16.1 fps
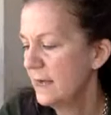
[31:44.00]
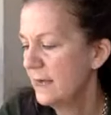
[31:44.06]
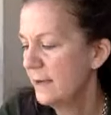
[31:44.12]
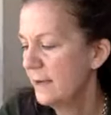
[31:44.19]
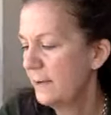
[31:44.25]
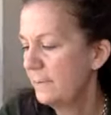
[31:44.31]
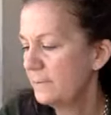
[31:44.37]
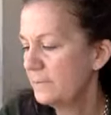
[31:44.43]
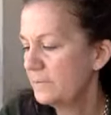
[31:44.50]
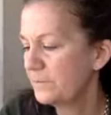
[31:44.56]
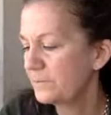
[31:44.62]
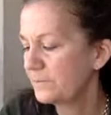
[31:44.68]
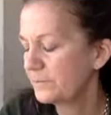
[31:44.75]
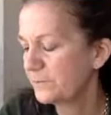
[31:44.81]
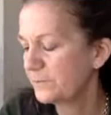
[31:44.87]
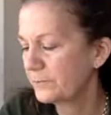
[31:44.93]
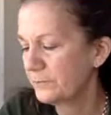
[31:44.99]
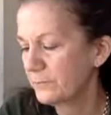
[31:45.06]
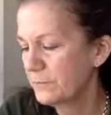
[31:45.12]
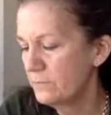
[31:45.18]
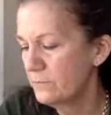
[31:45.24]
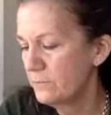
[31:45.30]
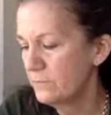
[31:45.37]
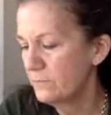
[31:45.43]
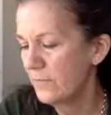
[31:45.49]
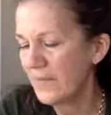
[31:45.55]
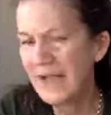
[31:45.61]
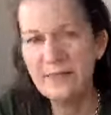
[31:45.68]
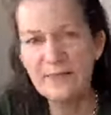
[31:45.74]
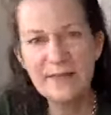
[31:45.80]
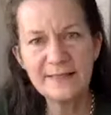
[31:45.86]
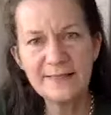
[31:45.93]

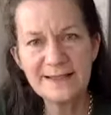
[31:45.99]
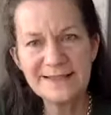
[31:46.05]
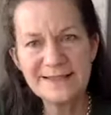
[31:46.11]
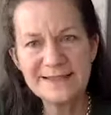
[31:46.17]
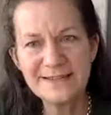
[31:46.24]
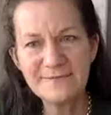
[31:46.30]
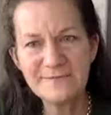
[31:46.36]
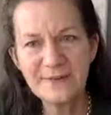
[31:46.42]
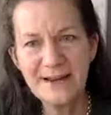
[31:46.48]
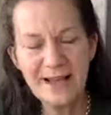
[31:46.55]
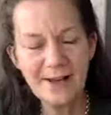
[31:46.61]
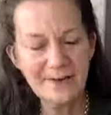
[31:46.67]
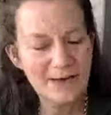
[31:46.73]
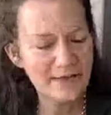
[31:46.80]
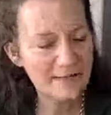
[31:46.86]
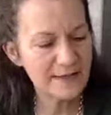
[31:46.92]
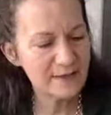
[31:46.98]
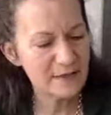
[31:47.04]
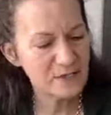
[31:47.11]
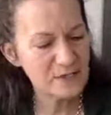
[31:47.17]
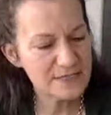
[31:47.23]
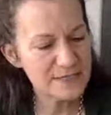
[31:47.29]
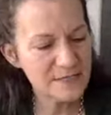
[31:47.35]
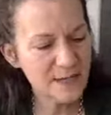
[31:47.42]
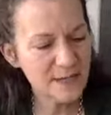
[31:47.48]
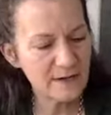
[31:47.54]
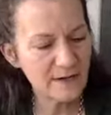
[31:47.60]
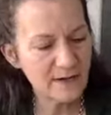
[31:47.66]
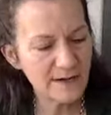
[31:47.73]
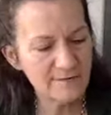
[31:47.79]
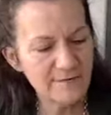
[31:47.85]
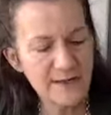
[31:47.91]
I think that's it for now. I think I'll just sign
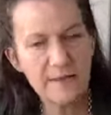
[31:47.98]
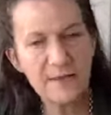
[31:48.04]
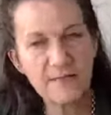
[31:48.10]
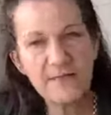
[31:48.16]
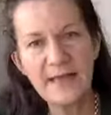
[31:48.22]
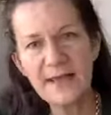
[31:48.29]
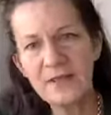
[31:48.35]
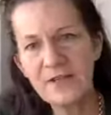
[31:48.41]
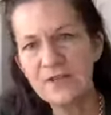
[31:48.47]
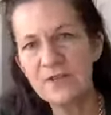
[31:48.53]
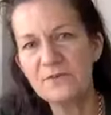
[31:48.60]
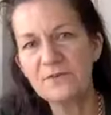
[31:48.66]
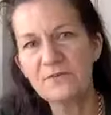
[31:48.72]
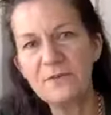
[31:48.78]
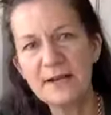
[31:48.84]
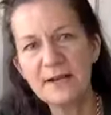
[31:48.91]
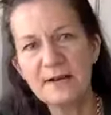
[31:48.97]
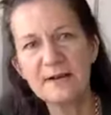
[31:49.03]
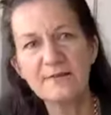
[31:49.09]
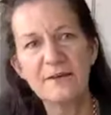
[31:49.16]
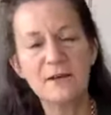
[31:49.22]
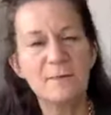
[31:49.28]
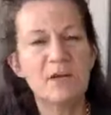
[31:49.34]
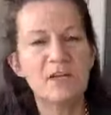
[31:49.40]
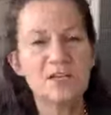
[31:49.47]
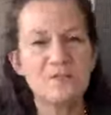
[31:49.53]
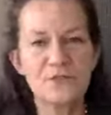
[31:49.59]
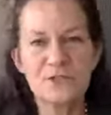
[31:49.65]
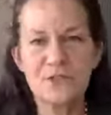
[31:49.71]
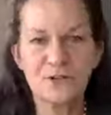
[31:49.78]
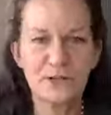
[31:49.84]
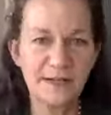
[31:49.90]
off and thank you very, very much for
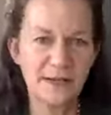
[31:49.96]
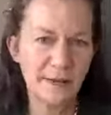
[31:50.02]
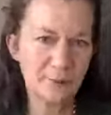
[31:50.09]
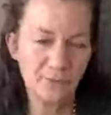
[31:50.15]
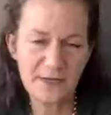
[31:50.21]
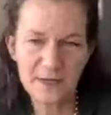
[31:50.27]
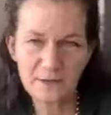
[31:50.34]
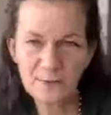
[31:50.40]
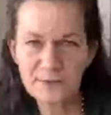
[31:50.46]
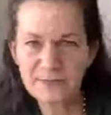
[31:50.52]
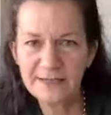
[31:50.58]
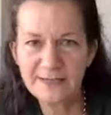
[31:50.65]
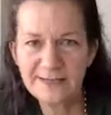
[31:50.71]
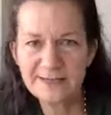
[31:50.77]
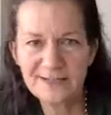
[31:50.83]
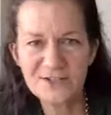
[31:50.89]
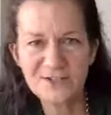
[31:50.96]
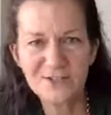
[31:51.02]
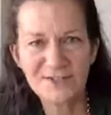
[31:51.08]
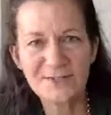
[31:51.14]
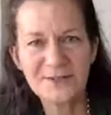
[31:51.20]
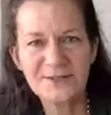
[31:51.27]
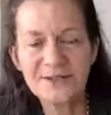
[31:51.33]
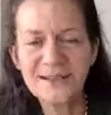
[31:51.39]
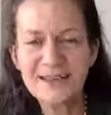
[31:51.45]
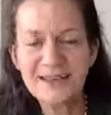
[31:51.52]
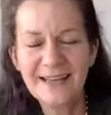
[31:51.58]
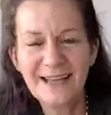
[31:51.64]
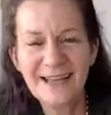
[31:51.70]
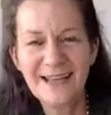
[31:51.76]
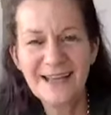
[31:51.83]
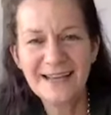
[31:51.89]
turning up. We had a really nice turnout,
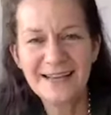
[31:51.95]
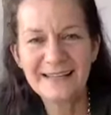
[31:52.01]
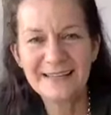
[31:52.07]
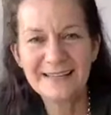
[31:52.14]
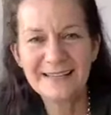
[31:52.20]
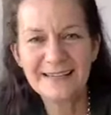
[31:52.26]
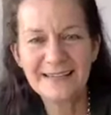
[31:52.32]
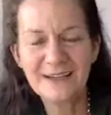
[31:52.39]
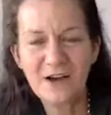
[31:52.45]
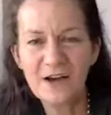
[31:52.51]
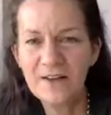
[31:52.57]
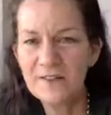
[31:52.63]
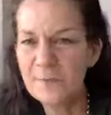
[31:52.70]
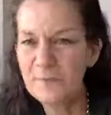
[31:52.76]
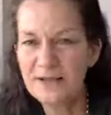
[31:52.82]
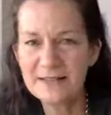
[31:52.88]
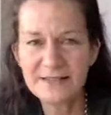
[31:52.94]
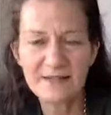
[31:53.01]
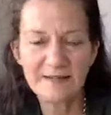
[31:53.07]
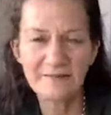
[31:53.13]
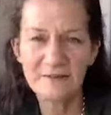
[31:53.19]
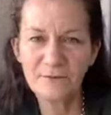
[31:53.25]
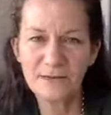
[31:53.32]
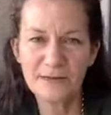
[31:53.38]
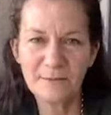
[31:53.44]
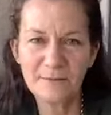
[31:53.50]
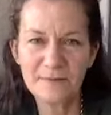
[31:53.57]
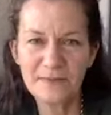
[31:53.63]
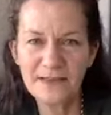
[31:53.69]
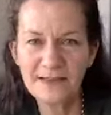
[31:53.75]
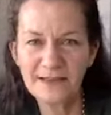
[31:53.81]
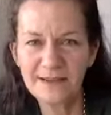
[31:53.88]
and all the best, everyone. I'm
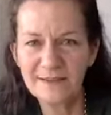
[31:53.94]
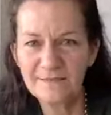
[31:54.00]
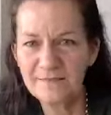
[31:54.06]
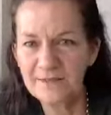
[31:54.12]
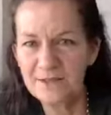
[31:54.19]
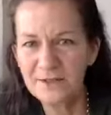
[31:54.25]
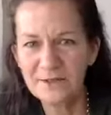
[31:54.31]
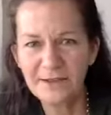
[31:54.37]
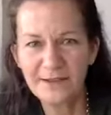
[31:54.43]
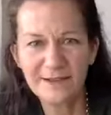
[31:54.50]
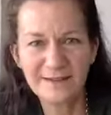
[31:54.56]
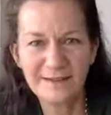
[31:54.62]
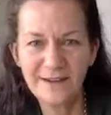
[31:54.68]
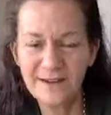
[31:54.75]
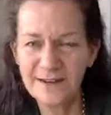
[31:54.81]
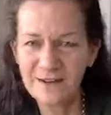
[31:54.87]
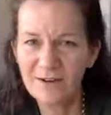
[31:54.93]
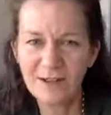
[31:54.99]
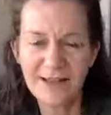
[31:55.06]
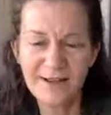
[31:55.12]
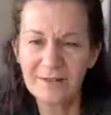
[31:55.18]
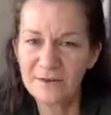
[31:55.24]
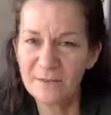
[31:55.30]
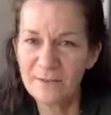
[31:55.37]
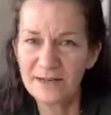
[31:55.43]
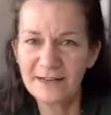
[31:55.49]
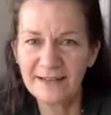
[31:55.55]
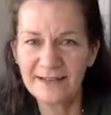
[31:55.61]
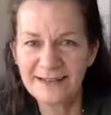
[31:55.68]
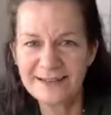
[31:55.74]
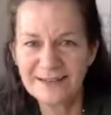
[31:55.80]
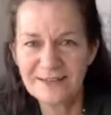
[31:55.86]
thinking of you and
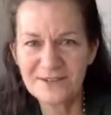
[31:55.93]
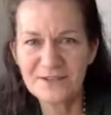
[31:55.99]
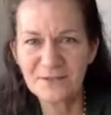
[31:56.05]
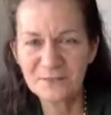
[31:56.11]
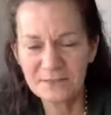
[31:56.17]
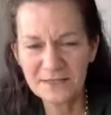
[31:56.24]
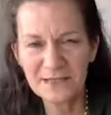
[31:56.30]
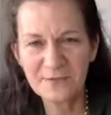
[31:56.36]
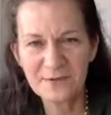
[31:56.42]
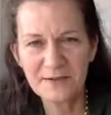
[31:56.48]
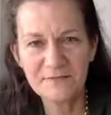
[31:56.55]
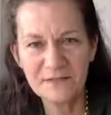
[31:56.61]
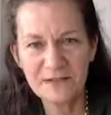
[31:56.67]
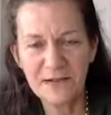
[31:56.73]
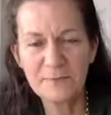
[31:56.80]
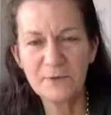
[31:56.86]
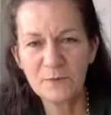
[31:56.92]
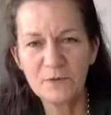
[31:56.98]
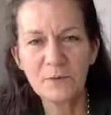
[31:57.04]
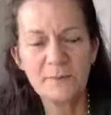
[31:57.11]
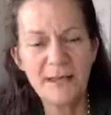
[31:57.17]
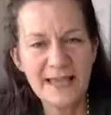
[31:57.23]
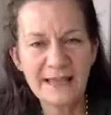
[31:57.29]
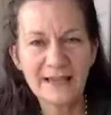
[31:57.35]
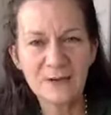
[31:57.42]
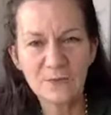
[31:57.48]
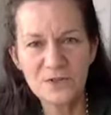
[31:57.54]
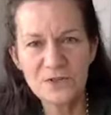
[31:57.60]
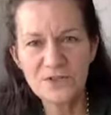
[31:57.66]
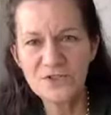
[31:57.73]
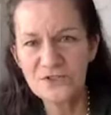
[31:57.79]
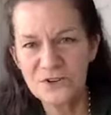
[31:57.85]
everybody. It's just a really rough time, but we'll make it.
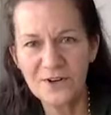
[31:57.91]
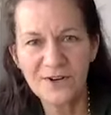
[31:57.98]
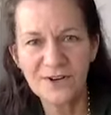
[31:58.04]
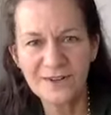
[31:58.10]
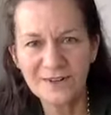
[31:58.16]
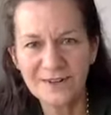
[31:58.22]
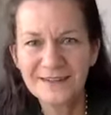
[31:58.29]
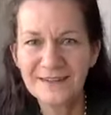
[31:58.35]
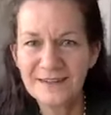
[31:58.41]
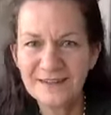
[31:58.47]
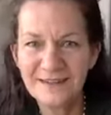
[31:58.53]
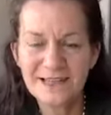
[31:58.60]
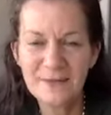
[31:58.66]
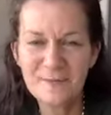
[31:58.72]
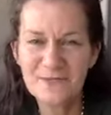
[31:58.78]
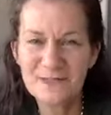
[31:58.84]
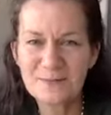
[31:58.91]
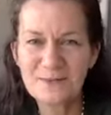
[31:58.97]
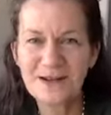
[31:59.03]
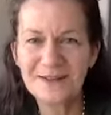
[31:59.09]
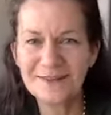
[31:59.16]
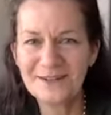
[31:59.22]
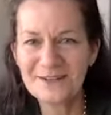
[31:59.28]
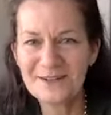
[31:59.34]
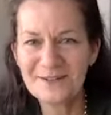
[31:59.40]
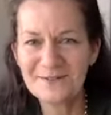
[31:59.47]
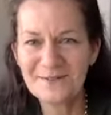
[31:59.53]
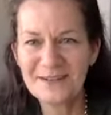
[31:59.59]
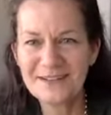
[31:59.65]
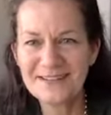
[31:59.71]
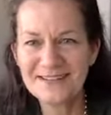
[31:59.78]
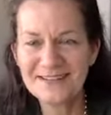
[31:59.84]
We're strong. Keep a smile on your
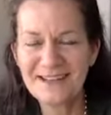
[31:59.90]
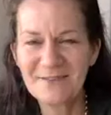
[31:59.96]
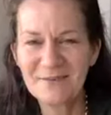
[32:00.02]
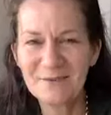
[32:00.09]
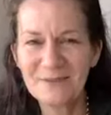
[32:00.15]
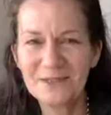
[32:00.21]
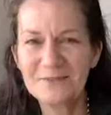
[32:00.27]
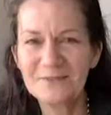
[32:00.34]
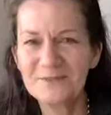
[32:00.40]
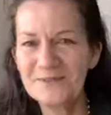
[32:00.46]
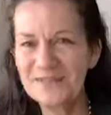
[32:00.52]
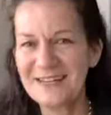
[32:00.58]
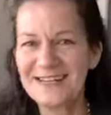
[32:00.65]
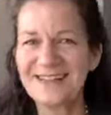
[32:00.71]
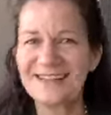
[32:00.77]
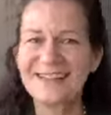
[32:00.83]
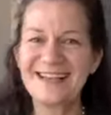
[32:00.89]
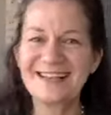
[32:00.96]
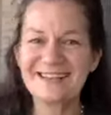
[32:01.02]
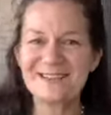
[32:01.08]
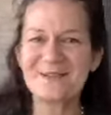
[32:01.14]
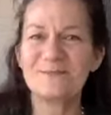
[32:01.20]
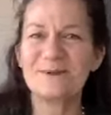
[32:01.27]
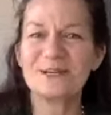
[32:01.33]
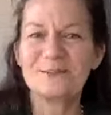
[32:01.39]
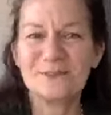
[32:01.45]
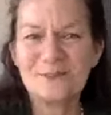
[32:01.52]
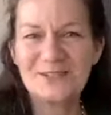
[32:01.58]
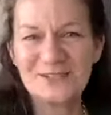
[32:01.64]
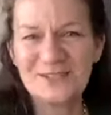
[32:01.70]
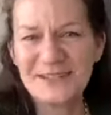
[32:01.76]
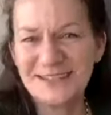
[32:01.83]
face have a wonderful day. Thanks so much for
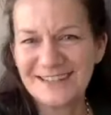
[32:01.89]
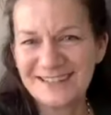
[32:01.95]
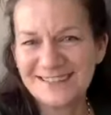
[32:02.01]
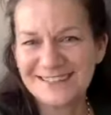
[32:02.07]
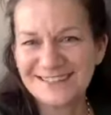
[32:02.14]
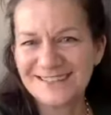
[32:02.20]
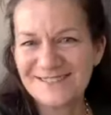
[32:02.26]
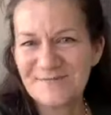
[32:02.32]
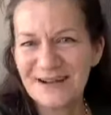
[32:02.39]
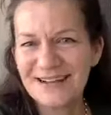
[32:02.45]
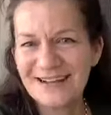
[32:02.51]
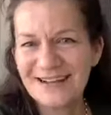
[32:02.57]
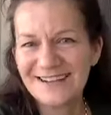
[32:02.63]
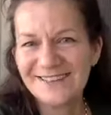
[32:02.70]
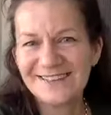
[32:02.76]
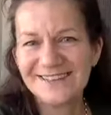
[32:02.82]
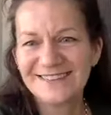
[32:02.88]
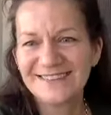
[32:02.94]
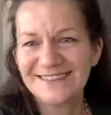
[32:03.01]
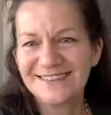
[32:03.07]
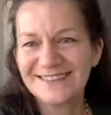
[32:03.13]
tuning in. Bye now.